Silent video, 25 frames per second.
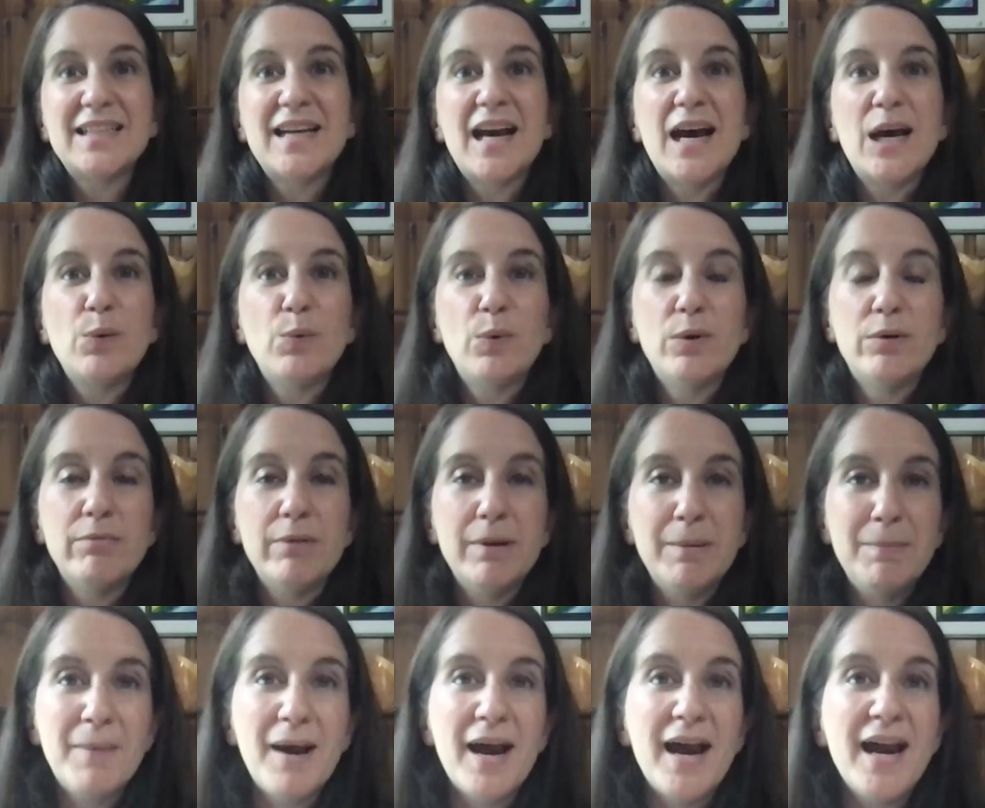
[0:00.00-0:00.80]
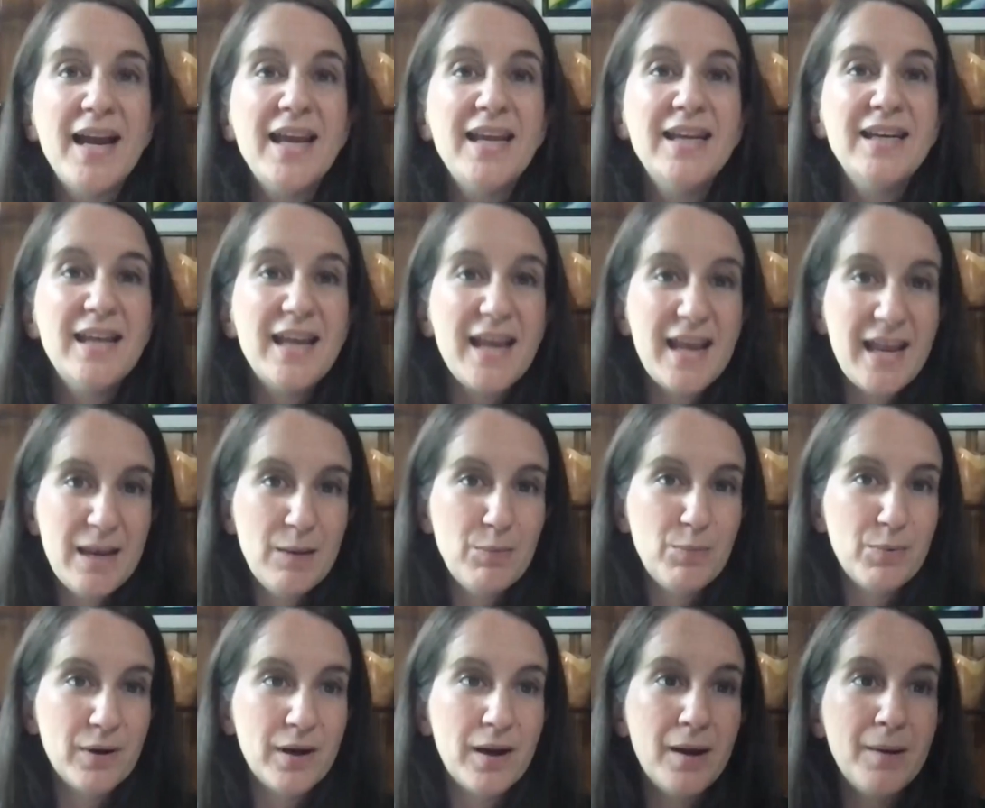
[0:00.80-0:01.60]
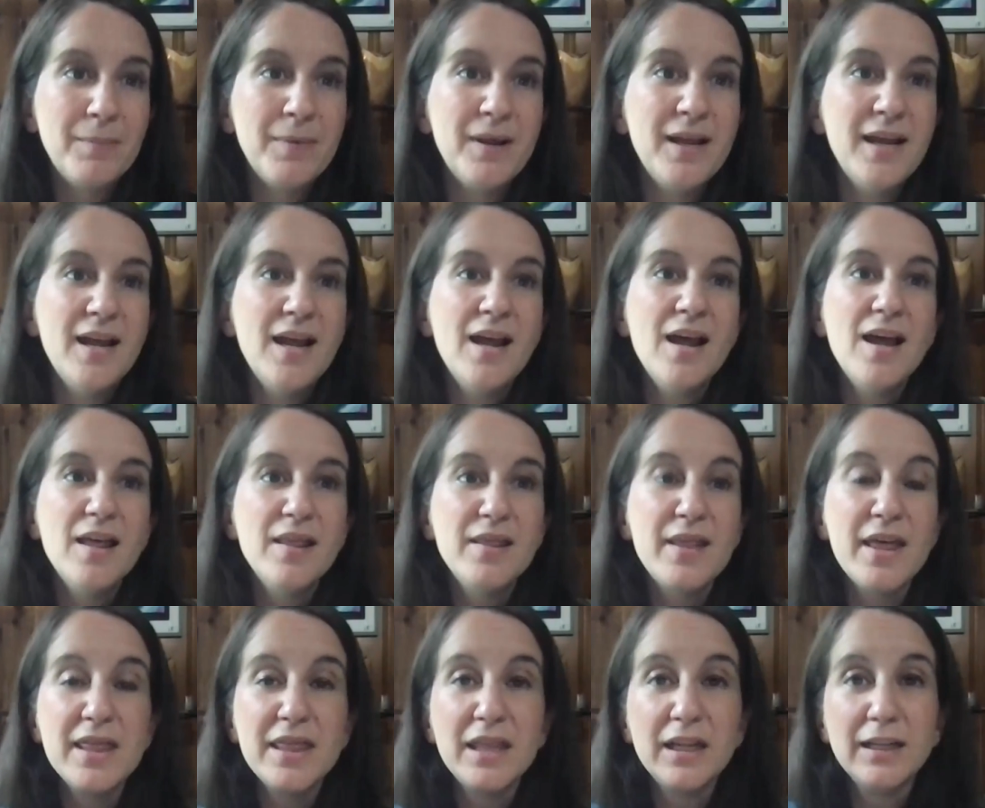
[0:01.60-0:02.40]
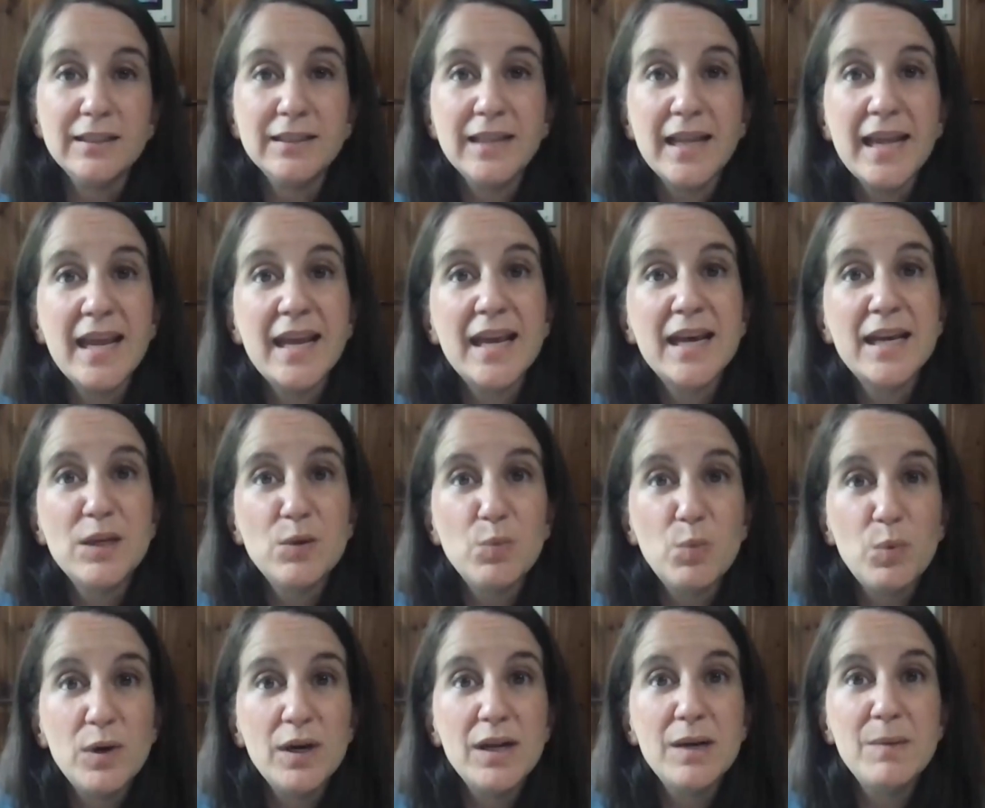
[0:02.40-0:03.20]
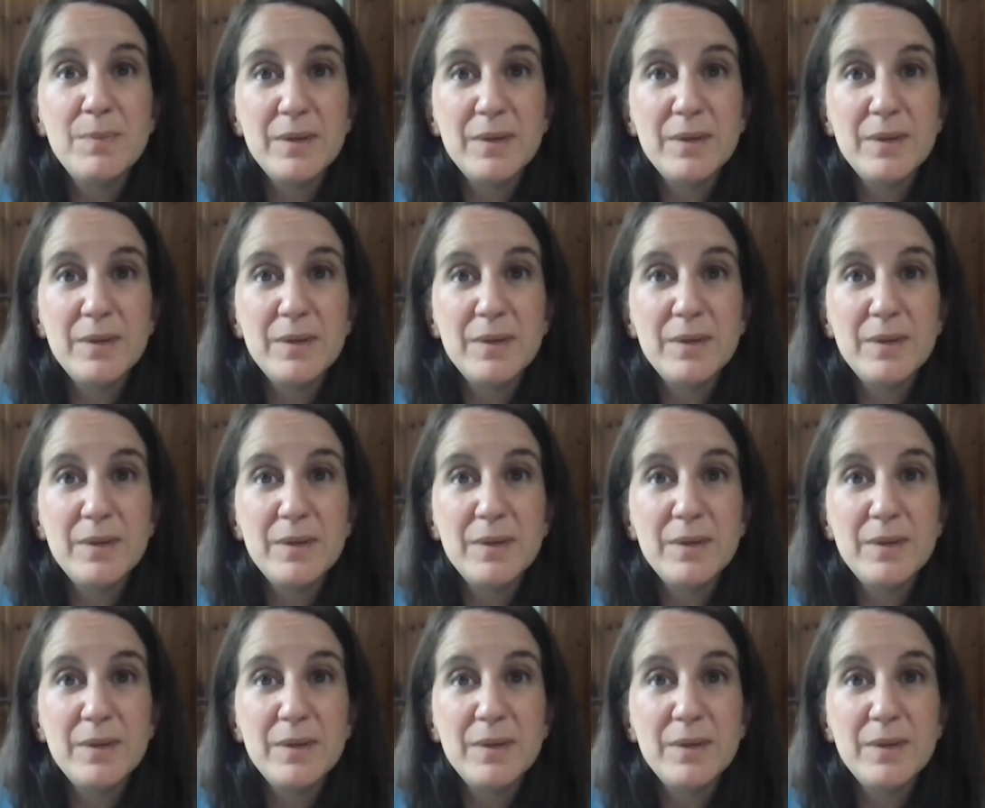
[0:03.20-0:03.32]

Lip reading: that the land would belong to his descendants one day.